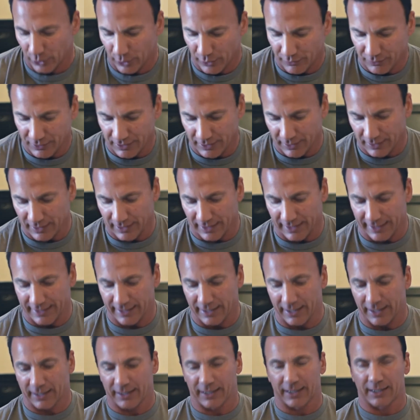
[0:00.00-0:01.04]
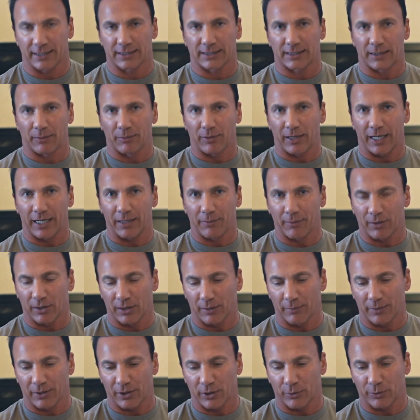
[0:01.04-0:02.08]
You've seen the Nighthawk Custom
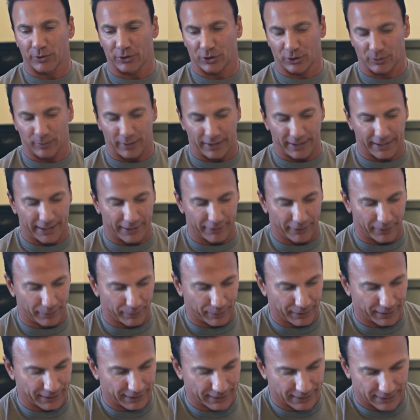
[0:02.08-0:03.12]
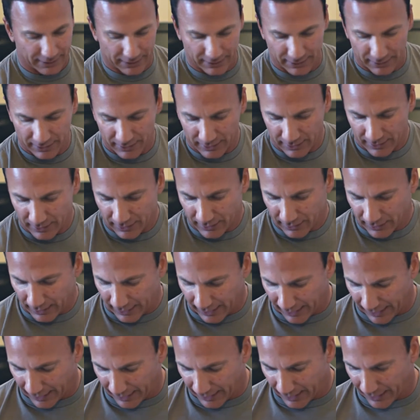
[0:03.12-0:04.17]
9mm, which is my carry piece.
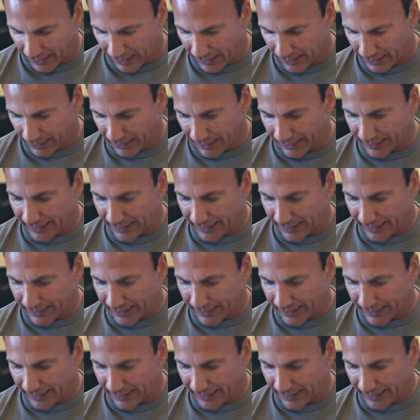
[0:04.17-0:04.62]
And I'd